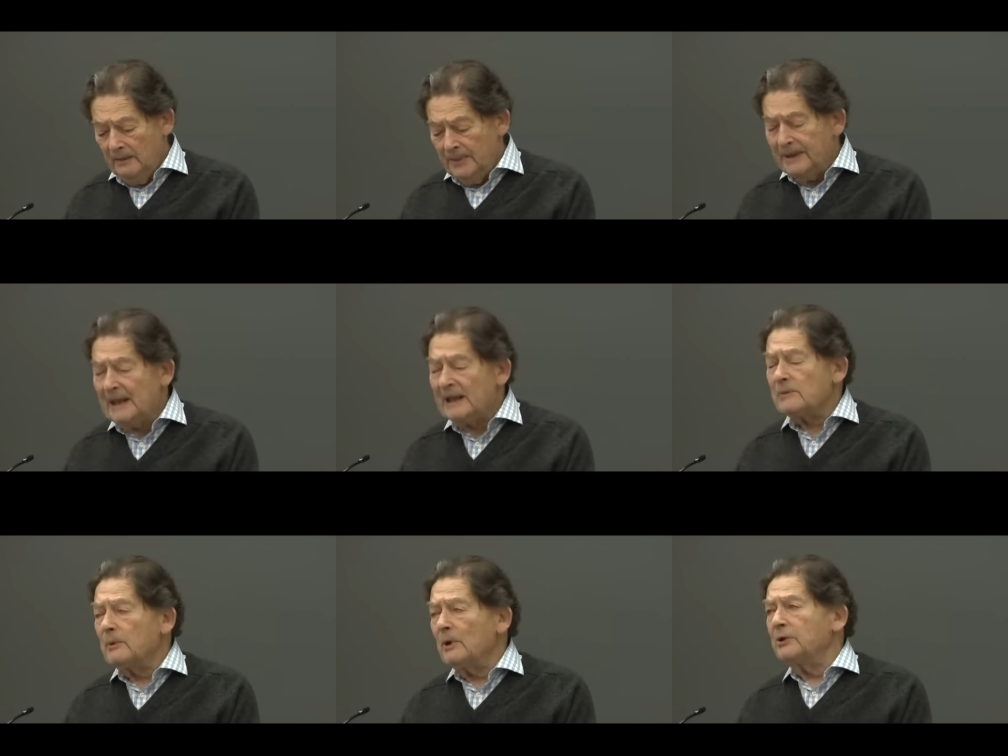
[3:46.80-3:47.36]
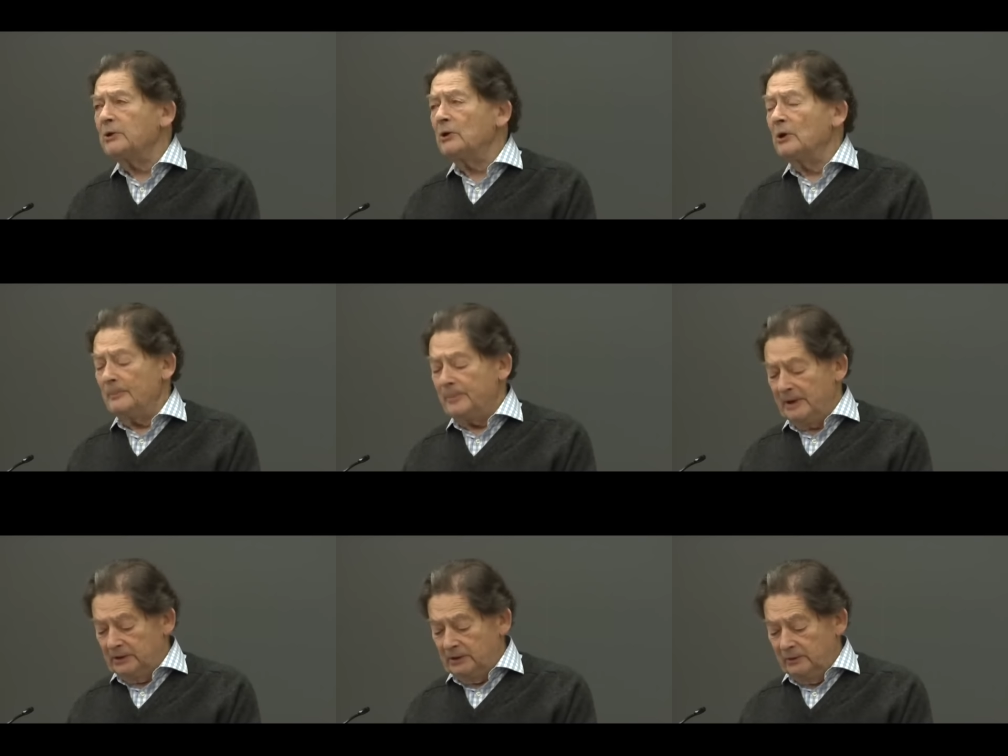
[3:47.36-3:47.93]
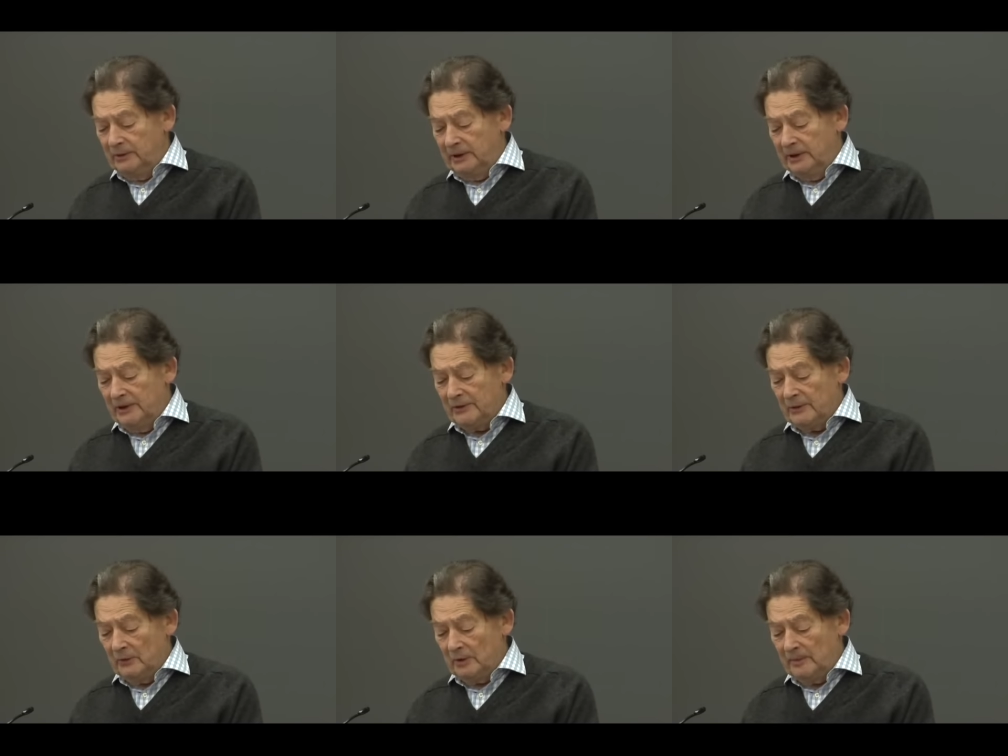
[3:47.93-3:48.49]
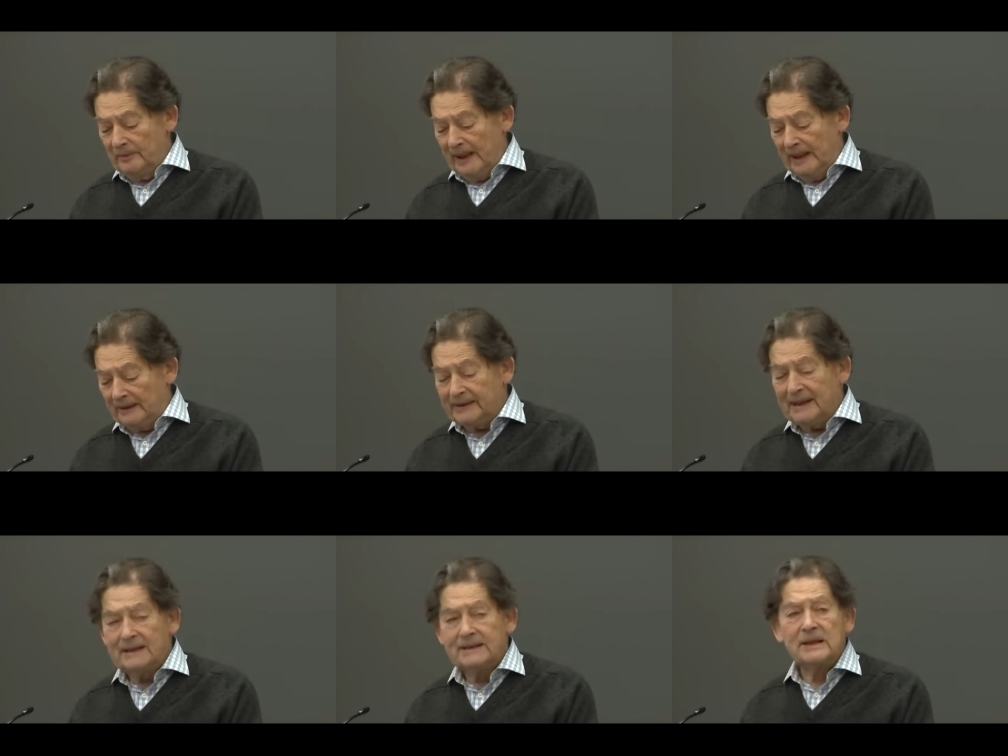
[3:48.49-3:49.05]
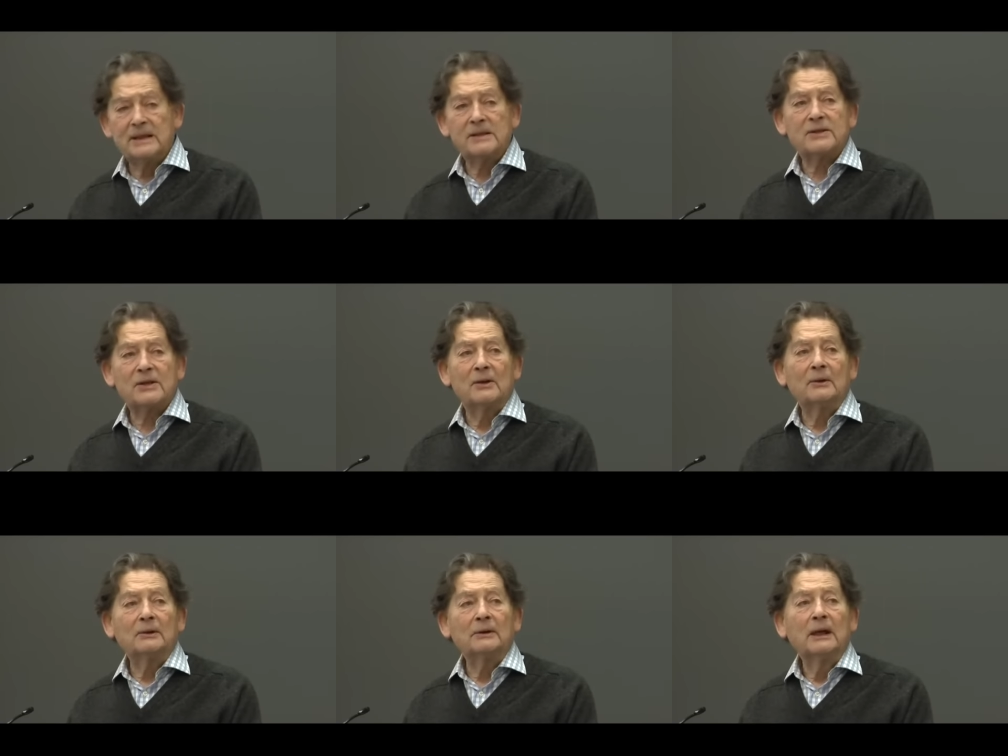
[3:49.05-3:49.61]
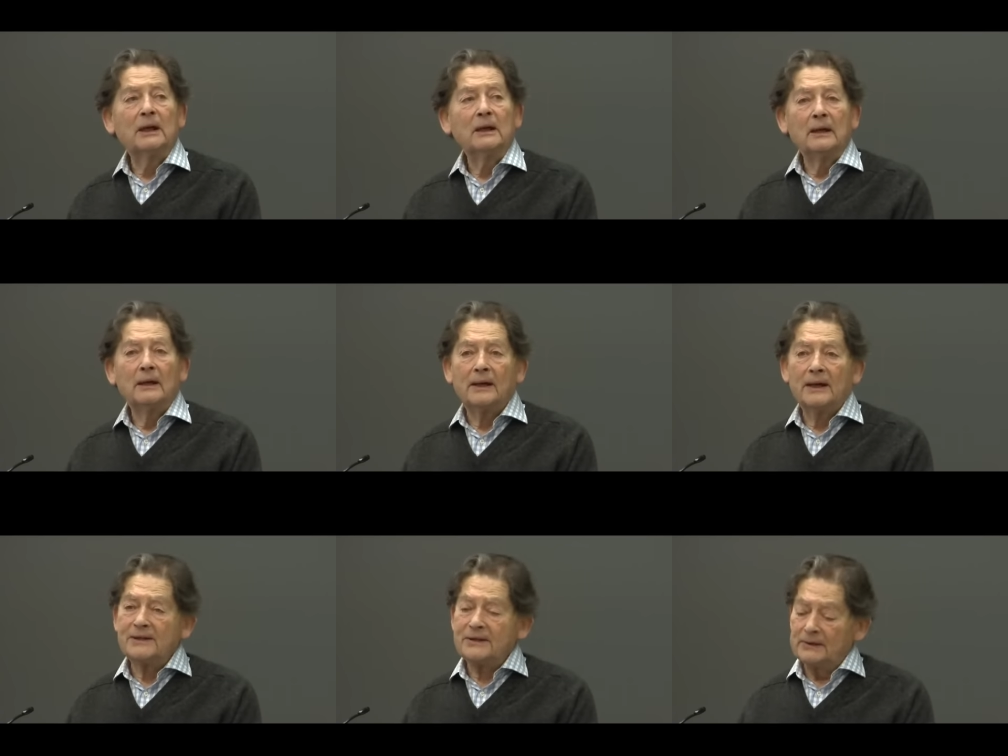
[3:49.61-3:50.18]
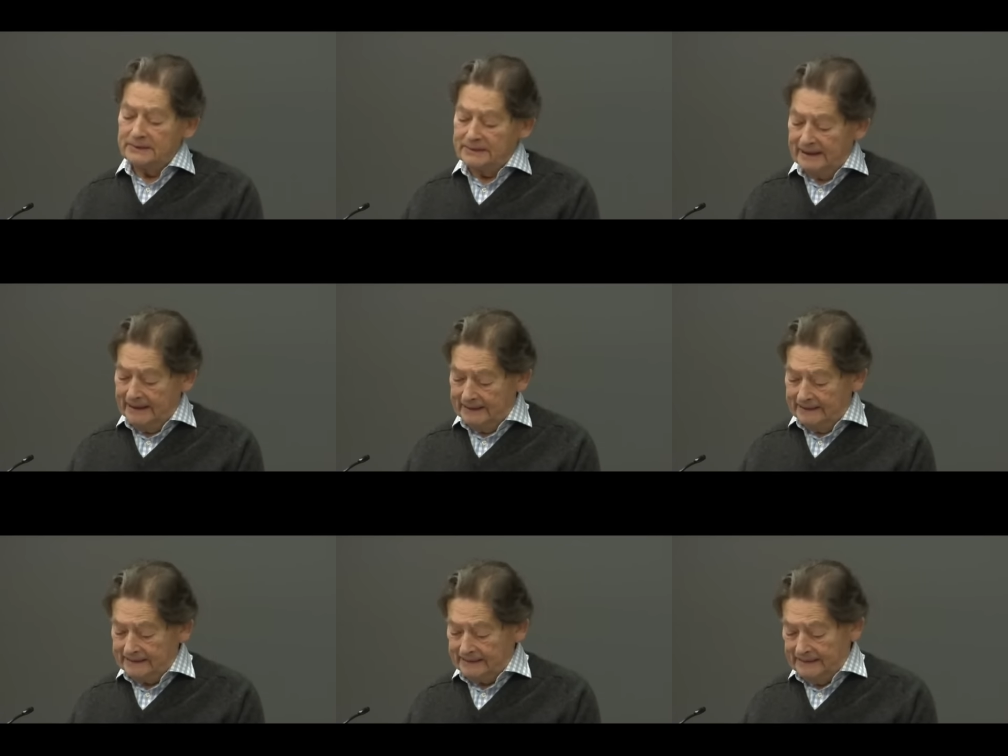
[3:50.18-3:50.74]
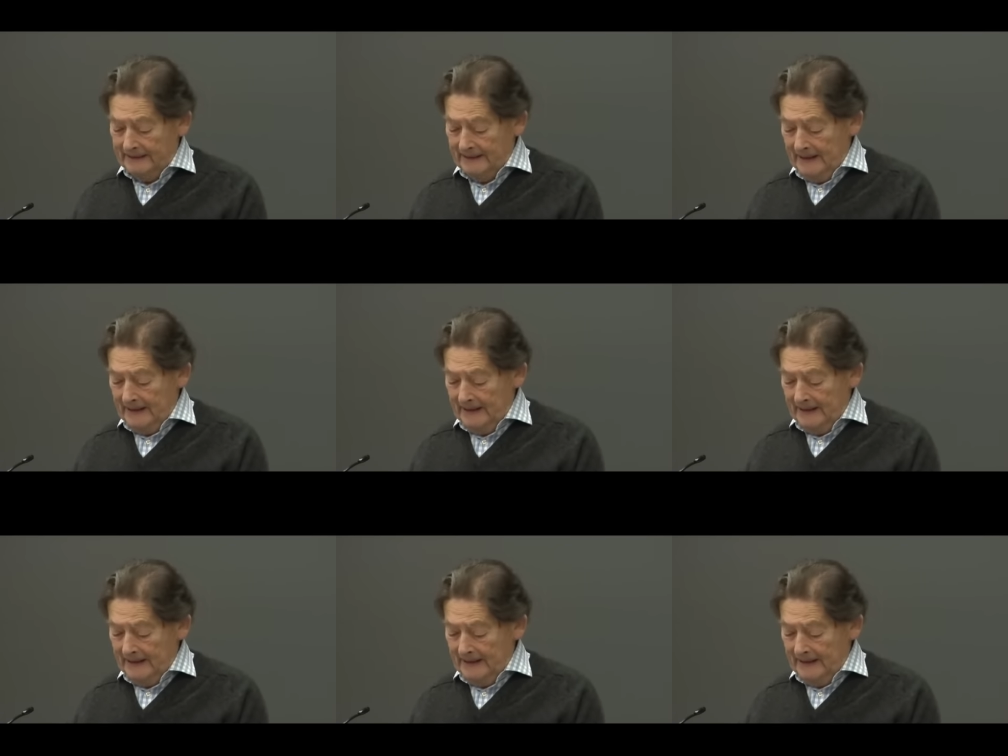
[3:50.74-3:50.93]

But that's what European Union is all about. That's its sole raison d'etre.